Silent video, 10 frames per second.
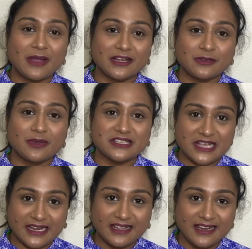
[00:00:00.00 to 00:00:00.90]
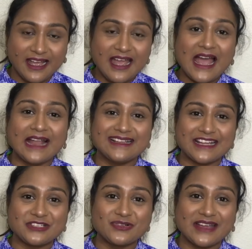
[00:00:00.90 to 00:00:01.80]
back to my channel. I'll
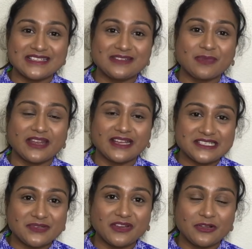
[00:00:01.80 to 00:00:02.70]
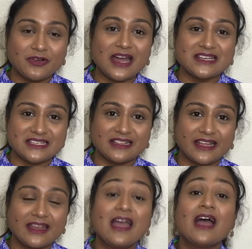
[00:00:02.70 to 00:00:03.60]
catch you guys in my next video. Until
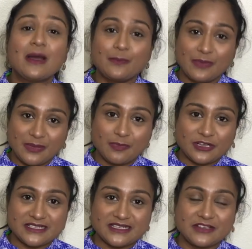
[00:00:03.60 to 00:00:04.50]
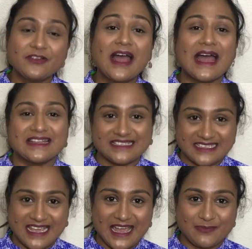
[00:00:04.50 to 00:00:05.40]
then, be positive and
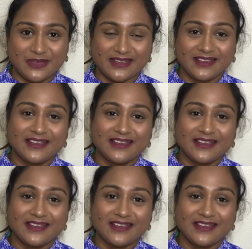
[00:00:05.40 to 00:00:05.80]
stay happy.